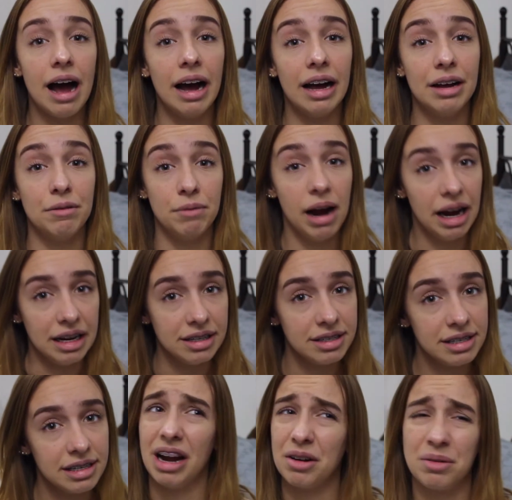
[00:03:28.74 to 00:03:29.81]
I
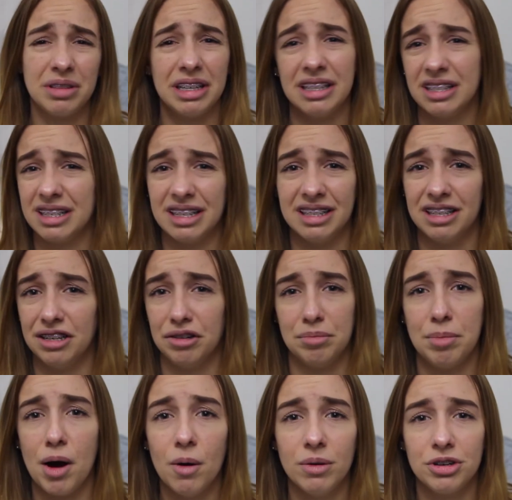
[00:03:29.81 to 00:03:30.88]
write. I don't think it's considered
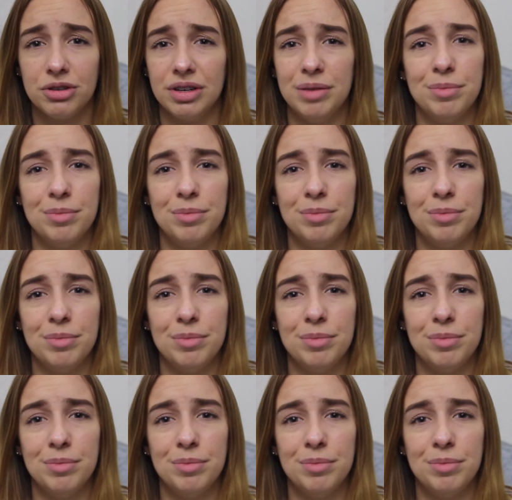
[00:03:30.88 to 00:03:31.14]
poetry,